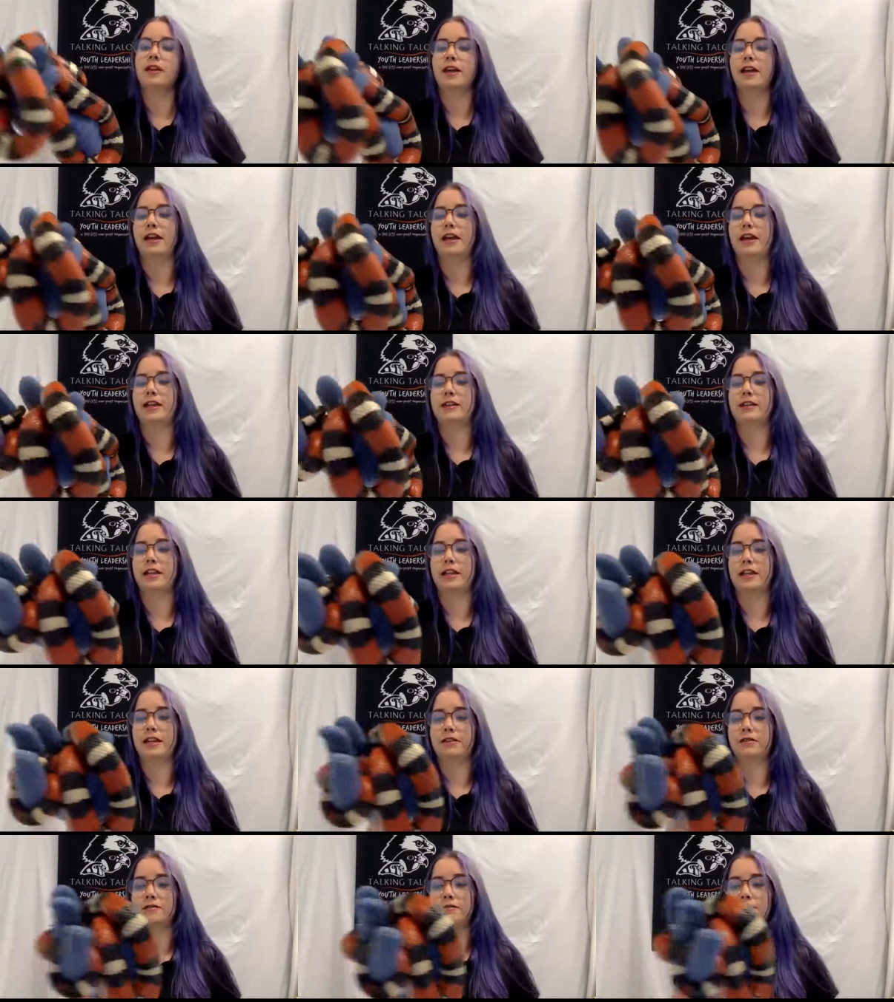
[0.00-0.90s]
And they
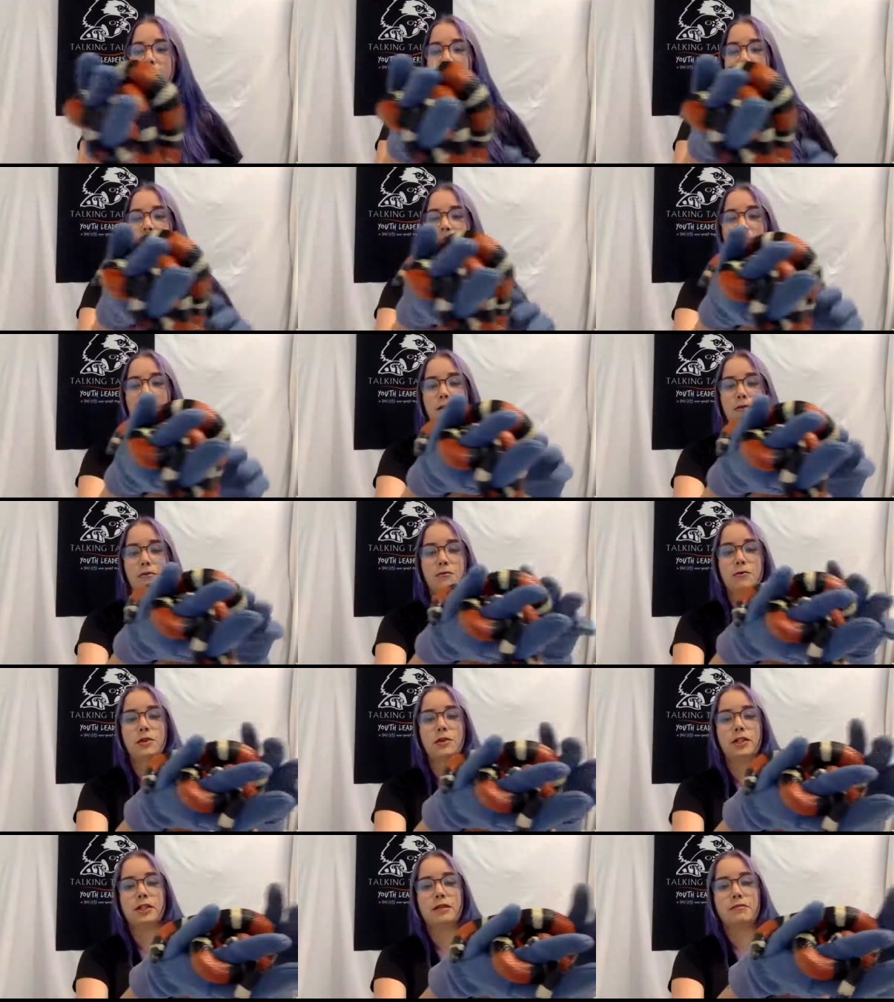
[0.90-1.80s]
can fit a
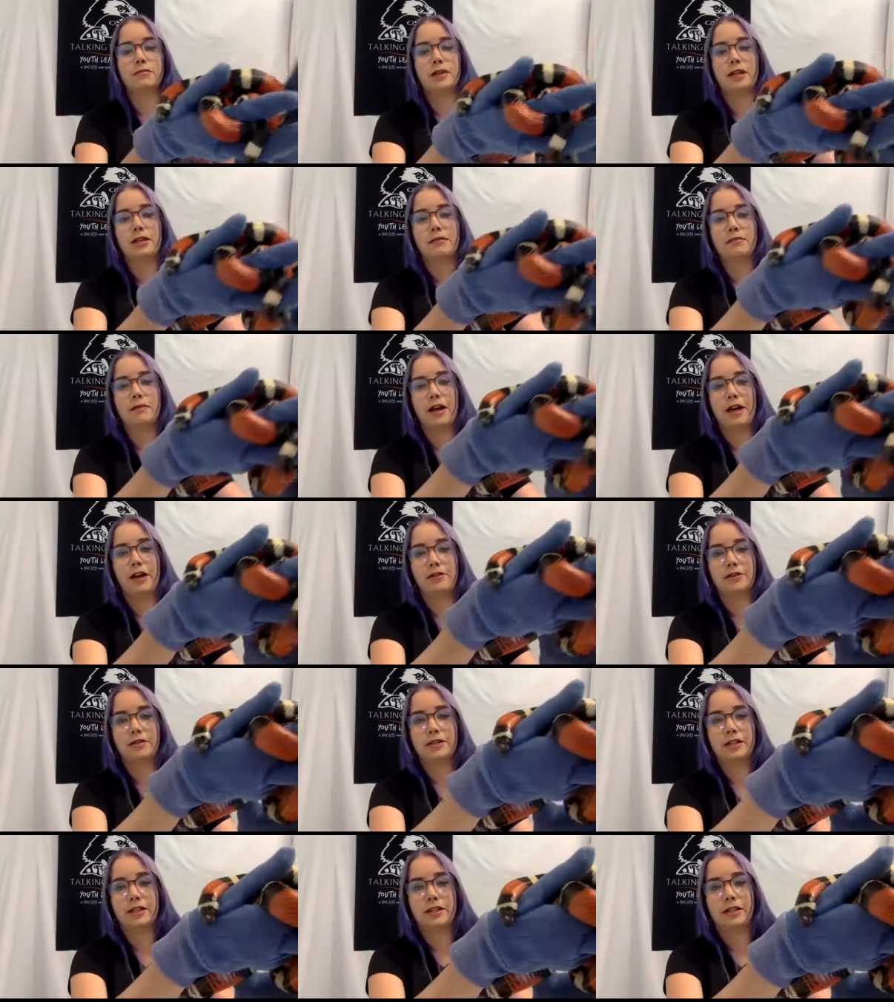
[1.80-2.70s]
really big
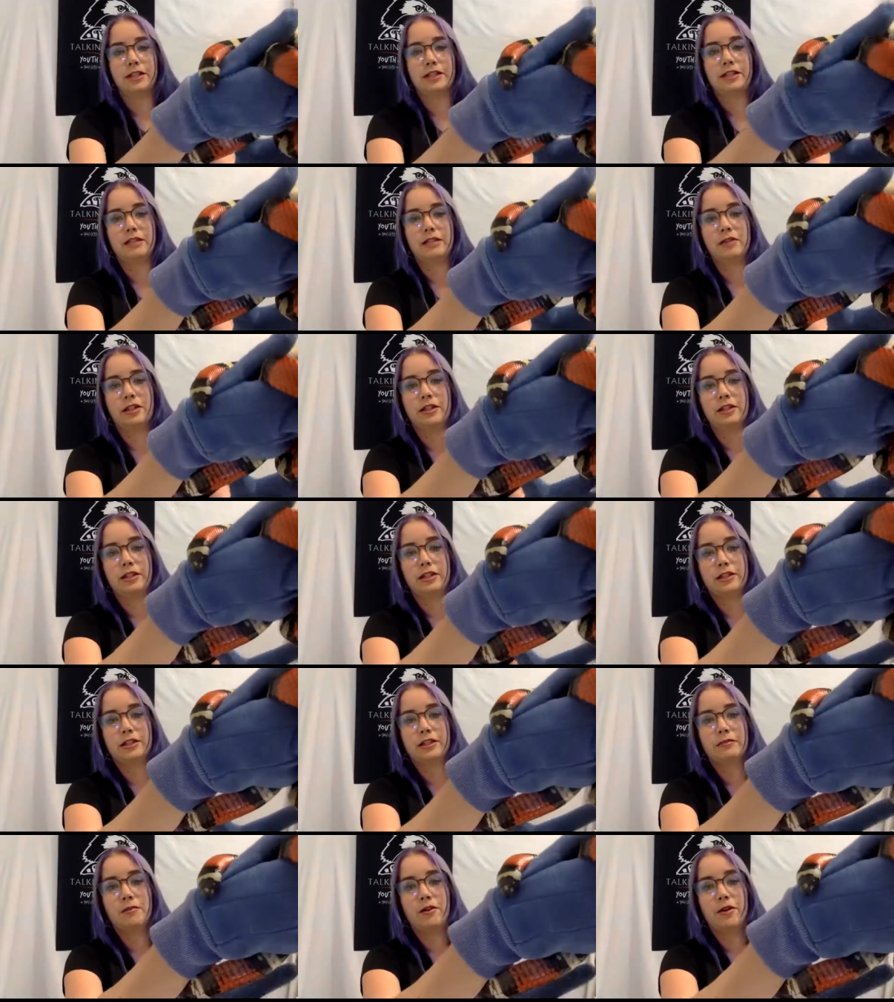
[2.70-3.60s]
mouse in a seemingly
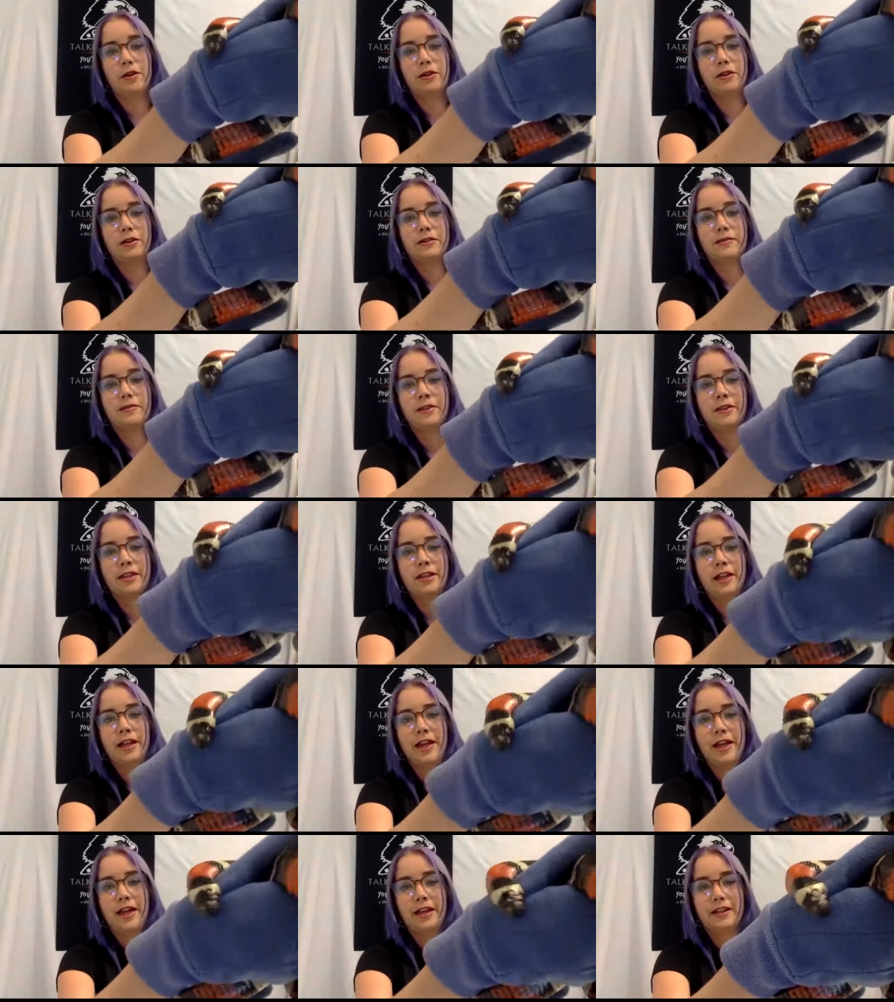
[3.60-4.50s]
small
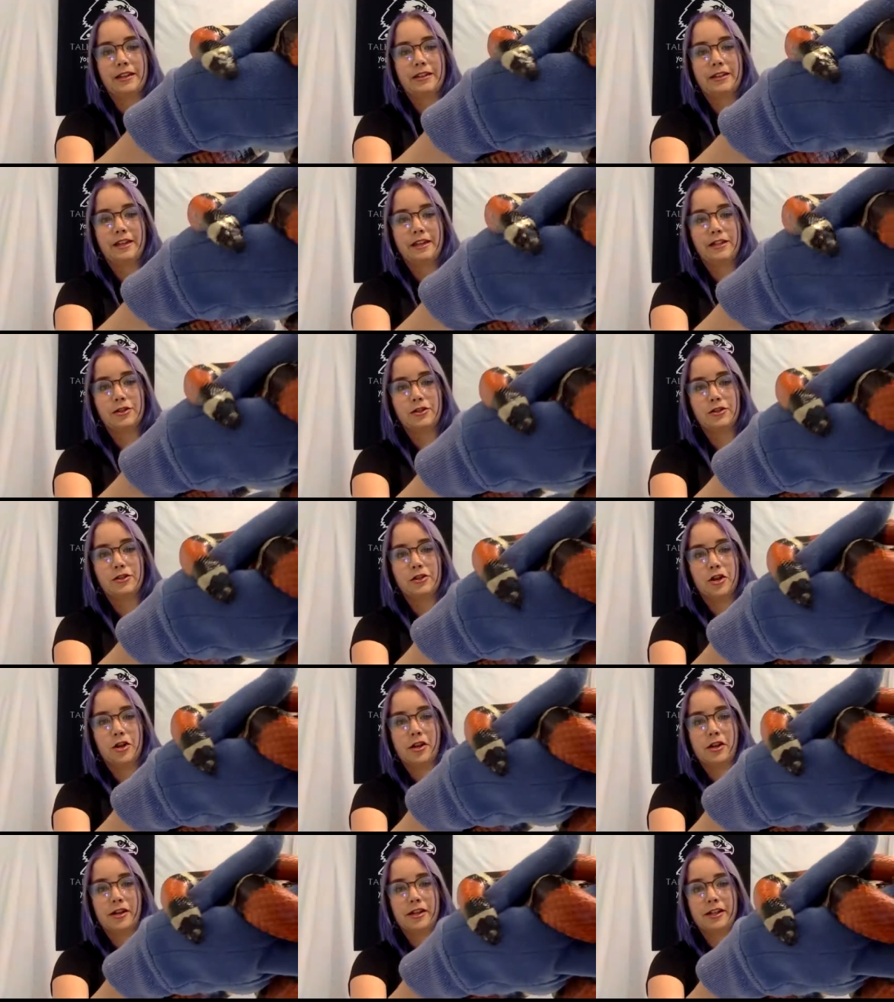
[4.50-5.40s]
head and
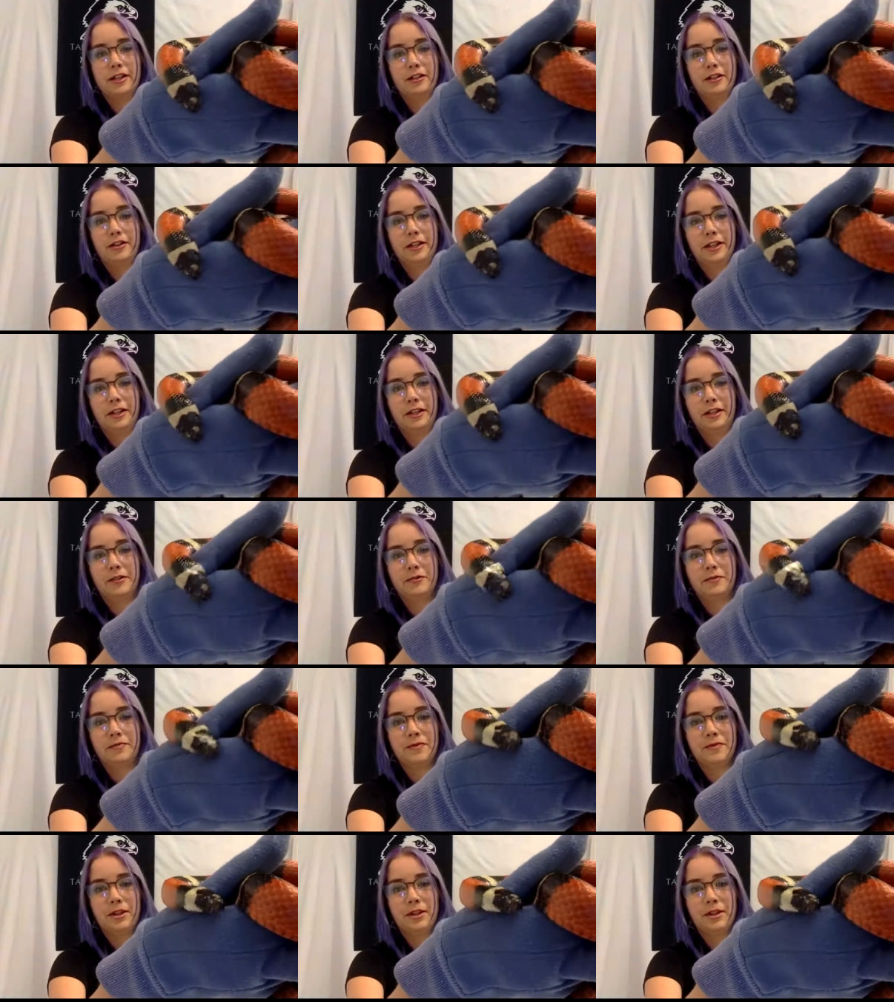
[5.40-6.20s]
jaw area.